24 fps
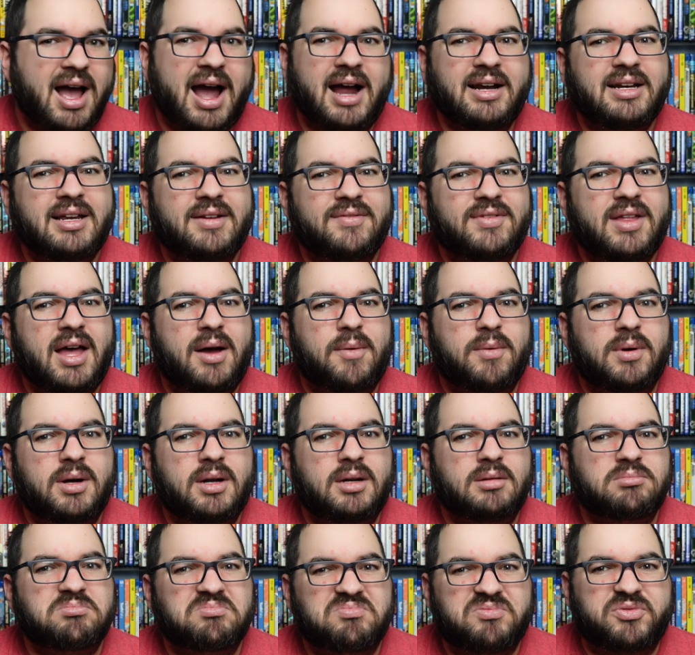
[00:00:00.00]
I'd give that
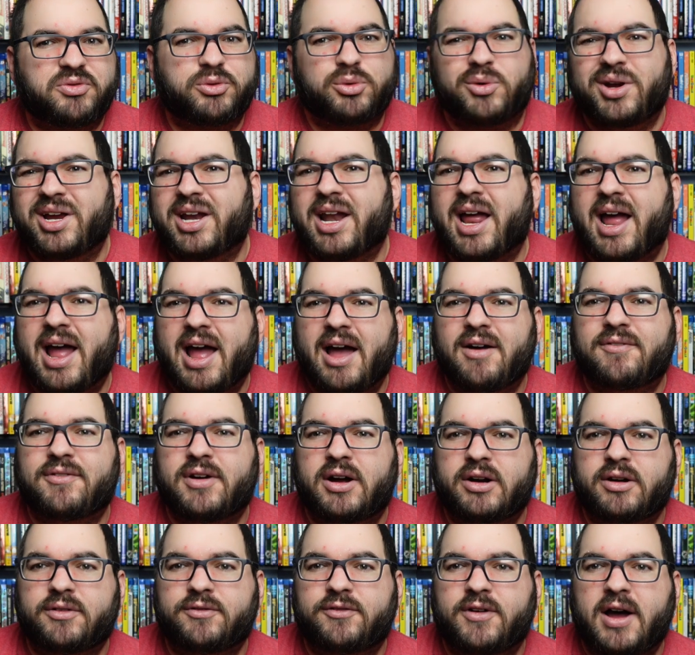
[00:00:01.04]
one 3.5
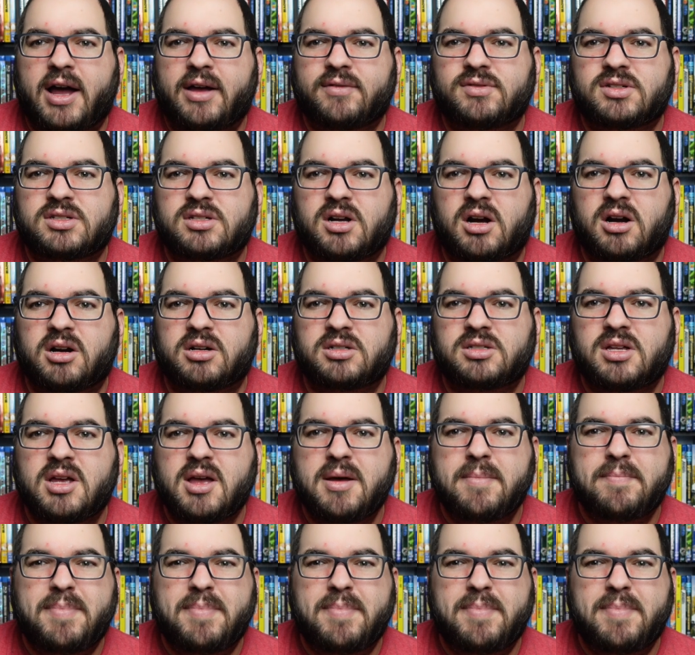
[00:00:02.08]
out of 5 stars.